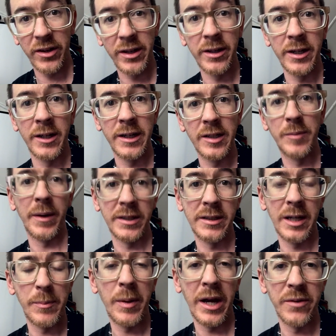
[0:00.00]
So you're going to need to
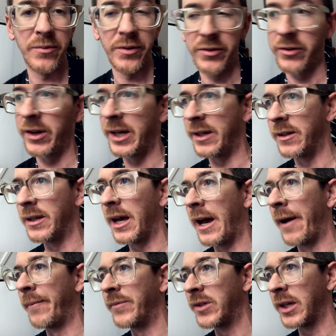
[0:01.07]
basically pay for a screen
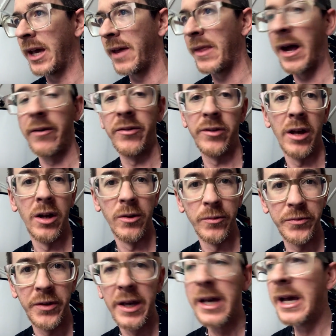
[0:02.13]
to get that. Resolved
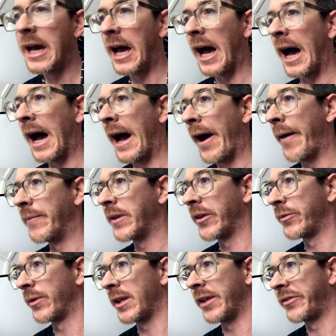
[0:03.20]
resolved. Um,
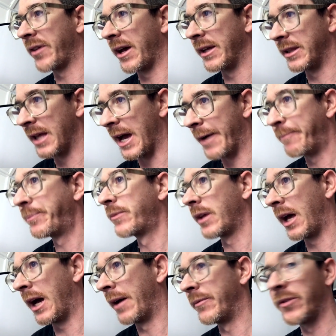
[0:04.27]
that's what they're saying there.
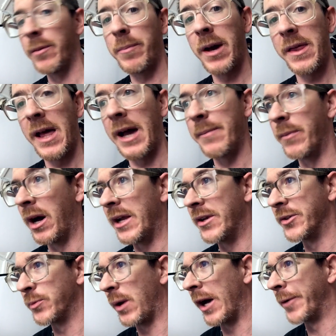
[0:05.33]
Um, so bear that in mind
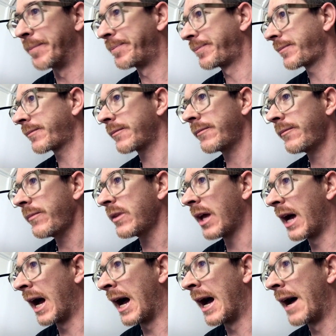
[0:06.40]
as well.
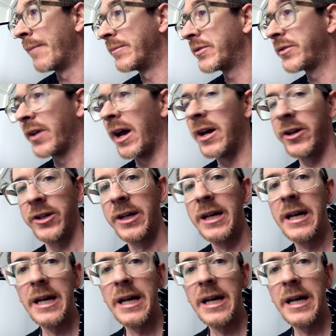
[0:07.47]
Um, so